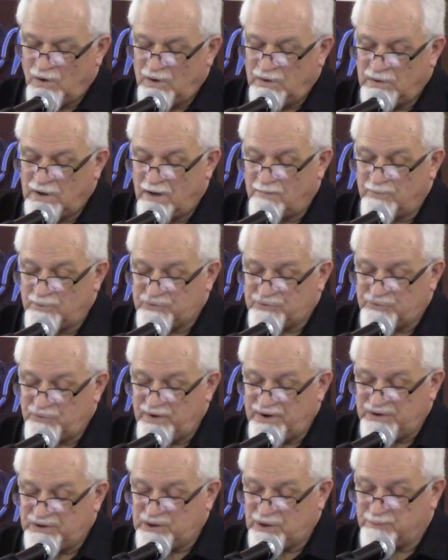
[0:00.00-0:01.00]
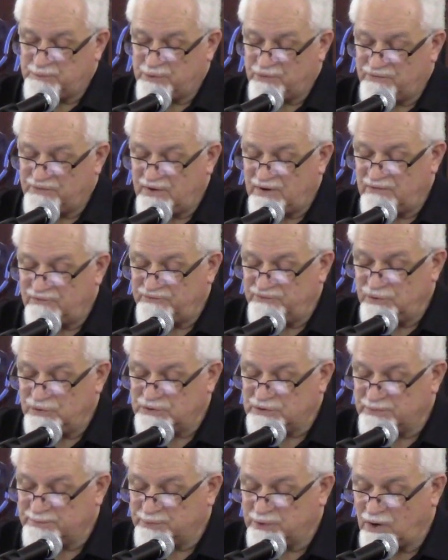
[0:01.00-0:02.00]
Number three, to prevent
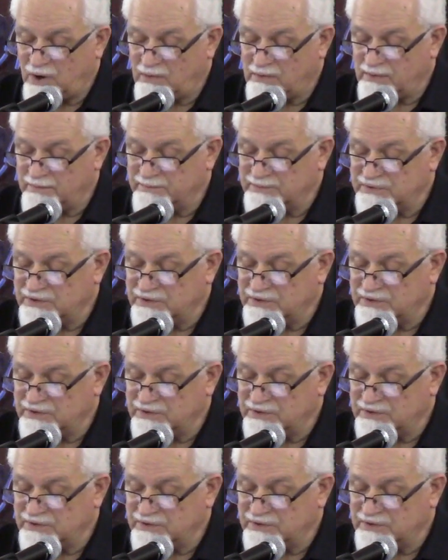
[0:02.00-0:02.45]
future problems.